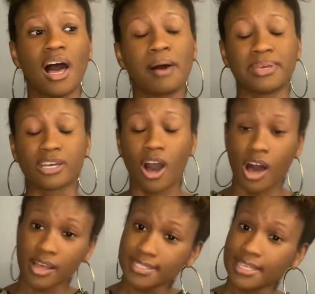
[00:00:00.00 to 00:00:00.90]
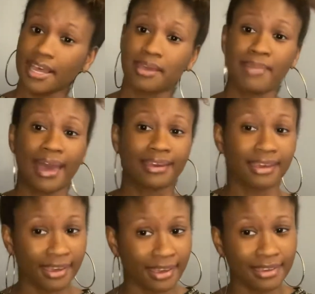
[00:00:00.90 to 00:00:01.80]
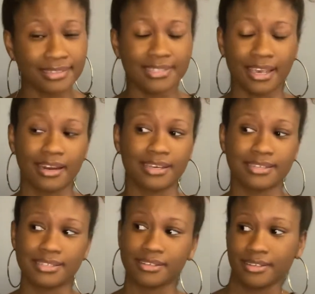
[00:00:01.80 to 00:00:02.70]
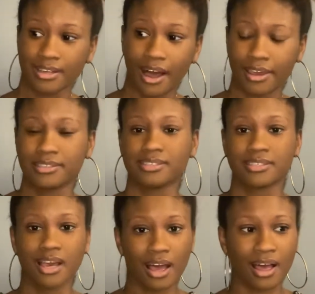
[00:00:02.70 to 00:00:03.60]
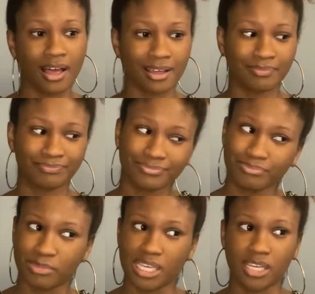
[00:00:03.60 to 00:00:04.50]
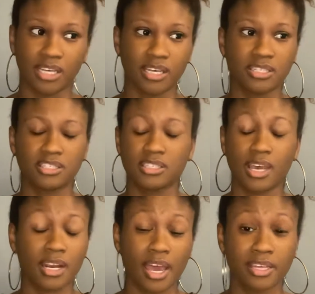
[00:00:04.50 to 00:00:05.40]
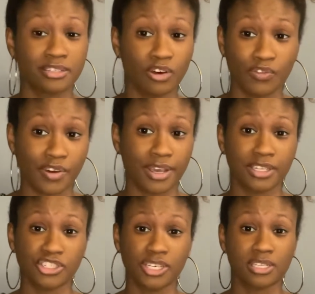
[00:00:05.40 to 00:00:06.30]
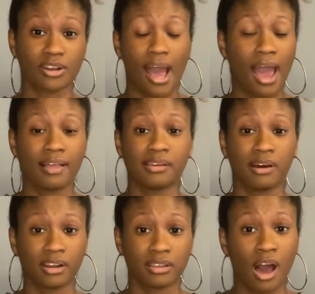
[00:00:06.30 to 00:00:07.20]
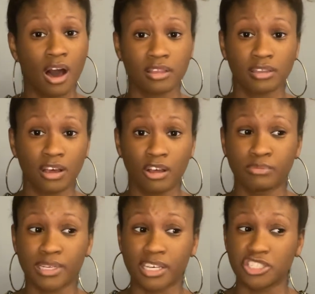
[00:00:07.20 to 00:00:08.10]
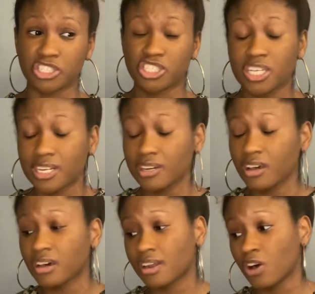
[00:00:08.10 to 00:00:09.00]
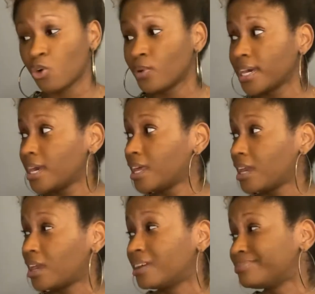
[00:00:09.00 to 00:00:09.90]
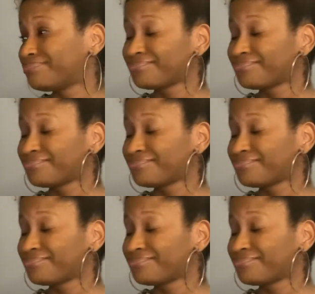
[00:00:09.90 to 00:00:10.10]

He calls Teddy back in. Teddy is still talking to Tom because Teddy has no friends. She's on an island all alone because she cheated on Owen and